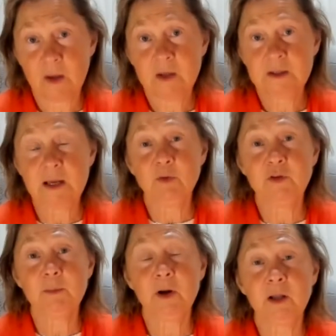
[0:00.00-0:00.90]
Some of
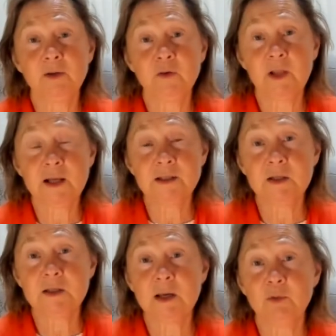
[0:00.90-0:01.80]
them are
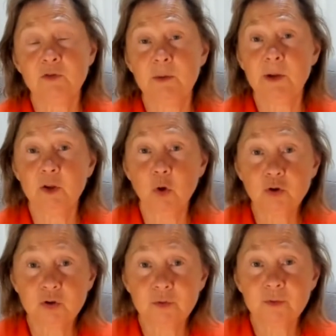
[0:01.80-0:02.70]
anaphylactic, some of them are not.